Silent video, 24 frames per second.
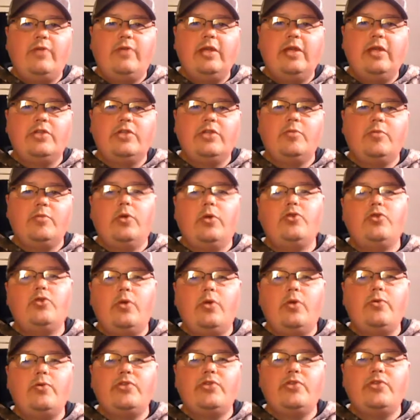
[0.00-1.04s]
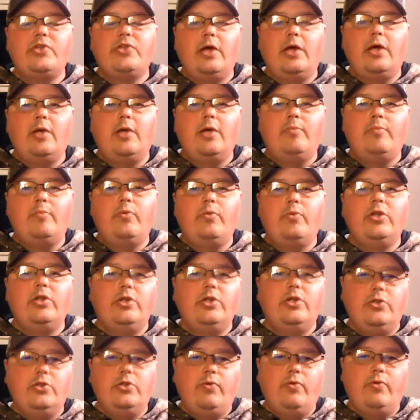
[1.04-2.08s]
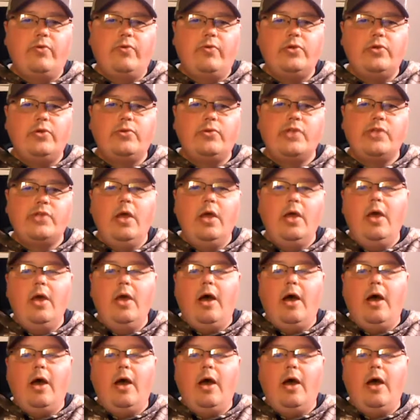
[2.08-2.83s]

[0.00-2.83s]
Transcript: I get some more drones, we can do reviews.